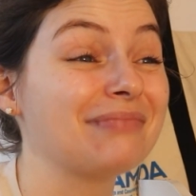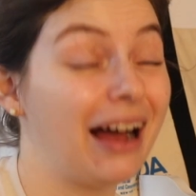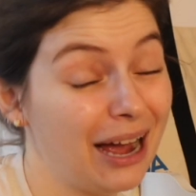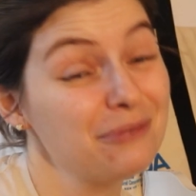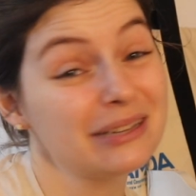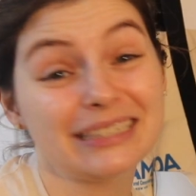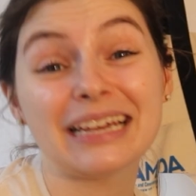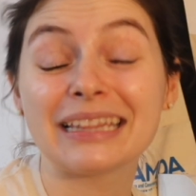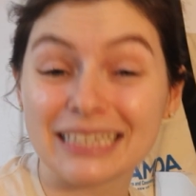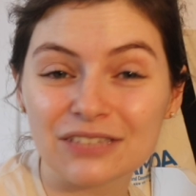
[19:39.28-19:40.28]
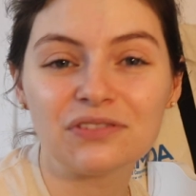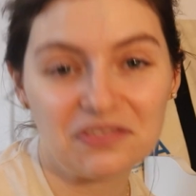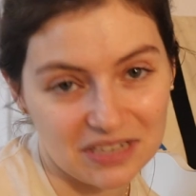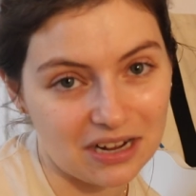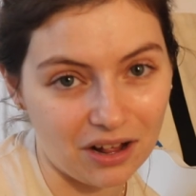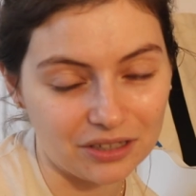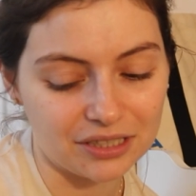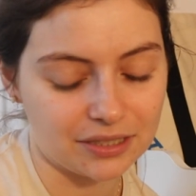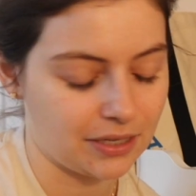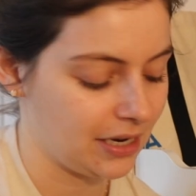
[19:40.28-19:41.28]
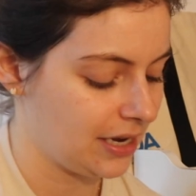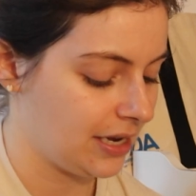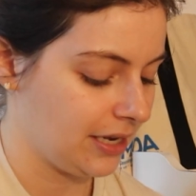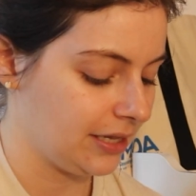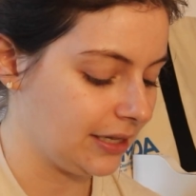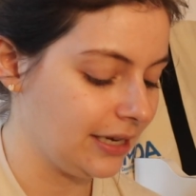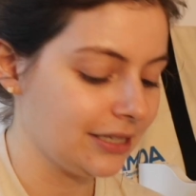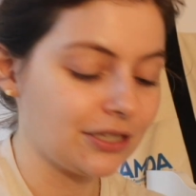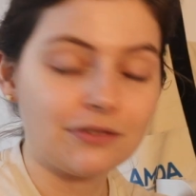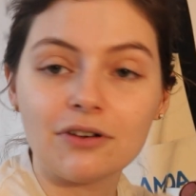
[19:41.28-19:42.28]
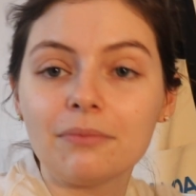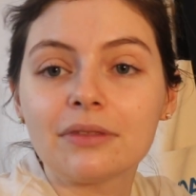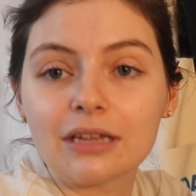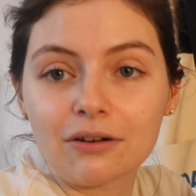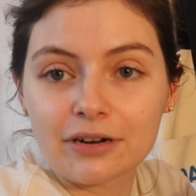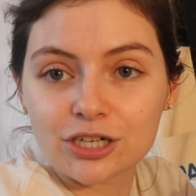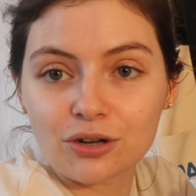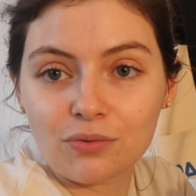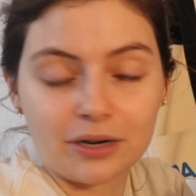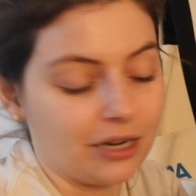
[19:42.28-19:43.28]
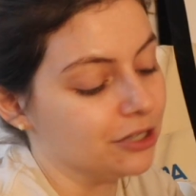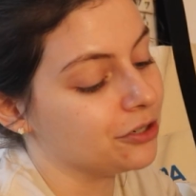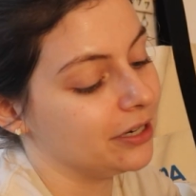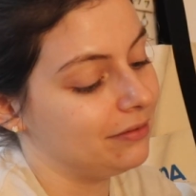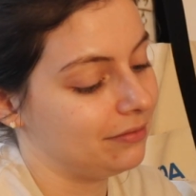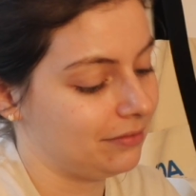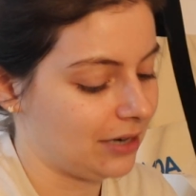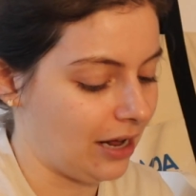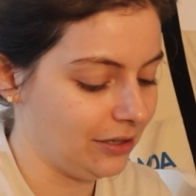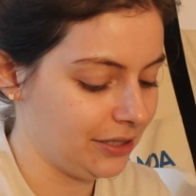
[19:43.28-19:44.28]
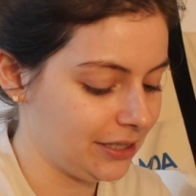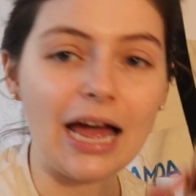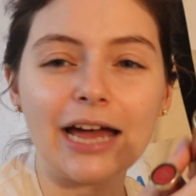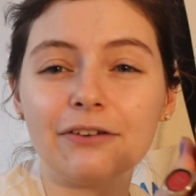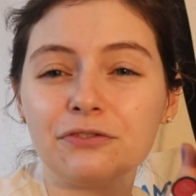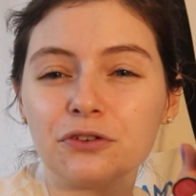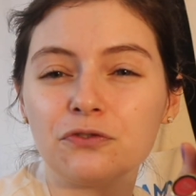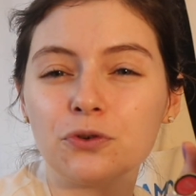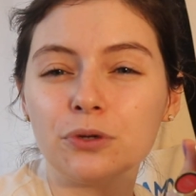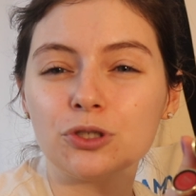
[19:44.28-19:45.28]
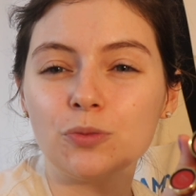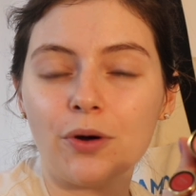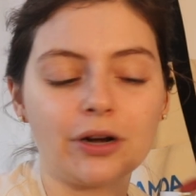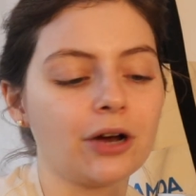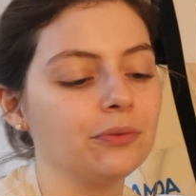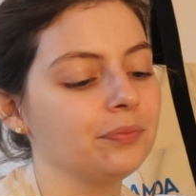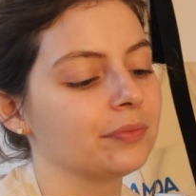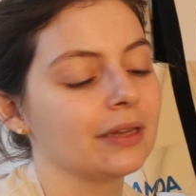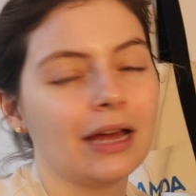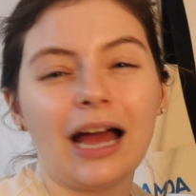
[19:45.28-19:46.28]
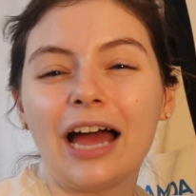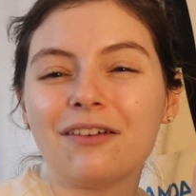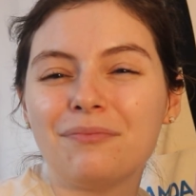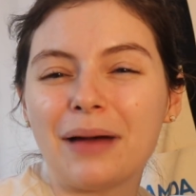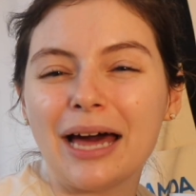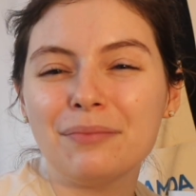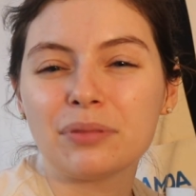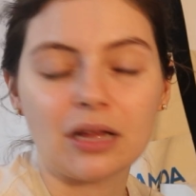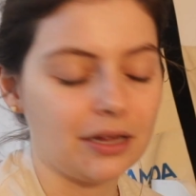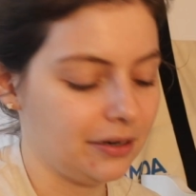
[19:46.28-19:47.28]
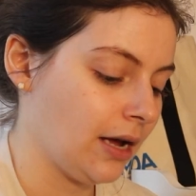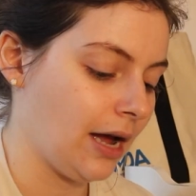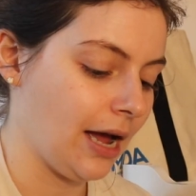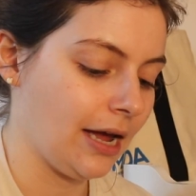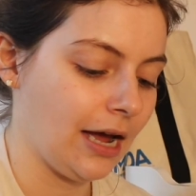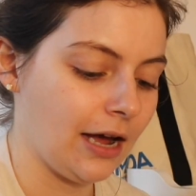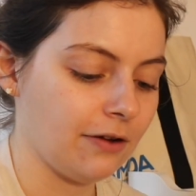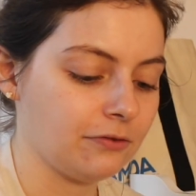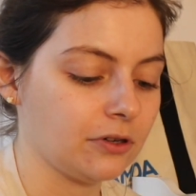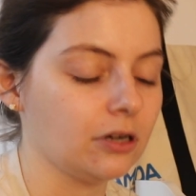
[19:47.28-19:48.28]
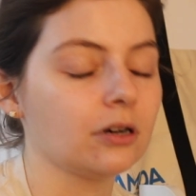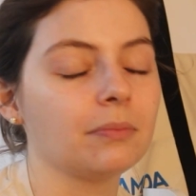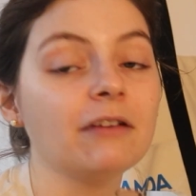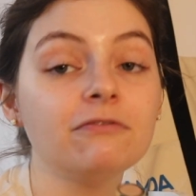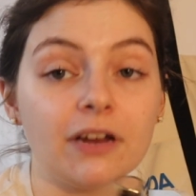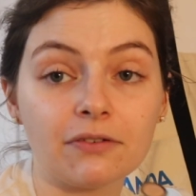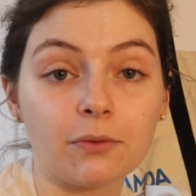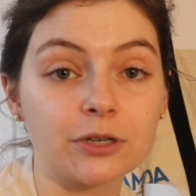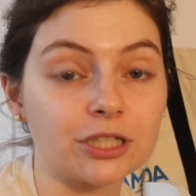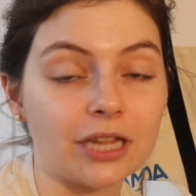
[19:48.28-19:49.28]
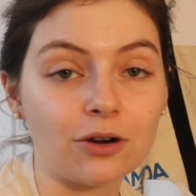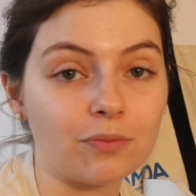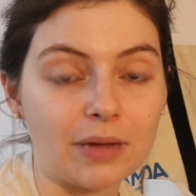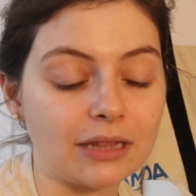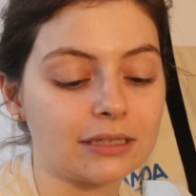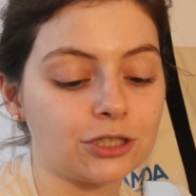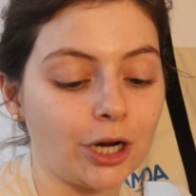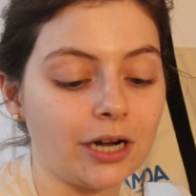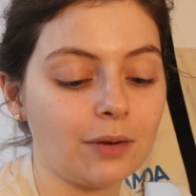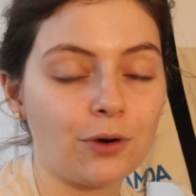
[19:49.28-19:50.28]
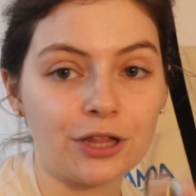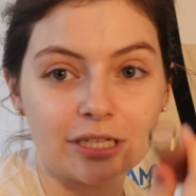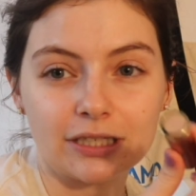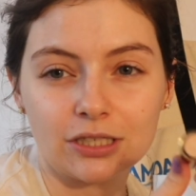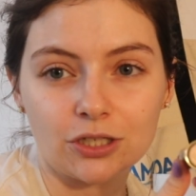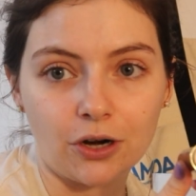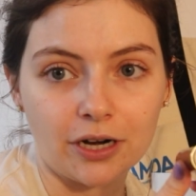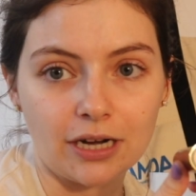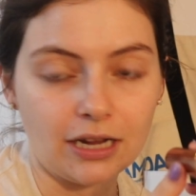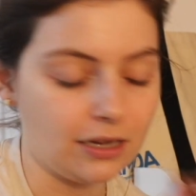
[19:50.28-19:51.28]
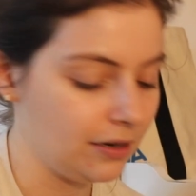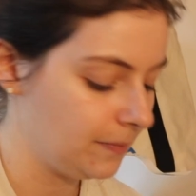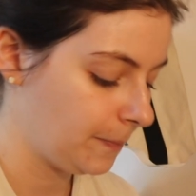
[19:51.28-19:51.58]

I would say at least 50 colors. These are from the original 100 colors. I have Fuel 2.0, I have Bad Blood. I have, oh, my favorite, which they don't make this shade anymore. This is Stark Naked.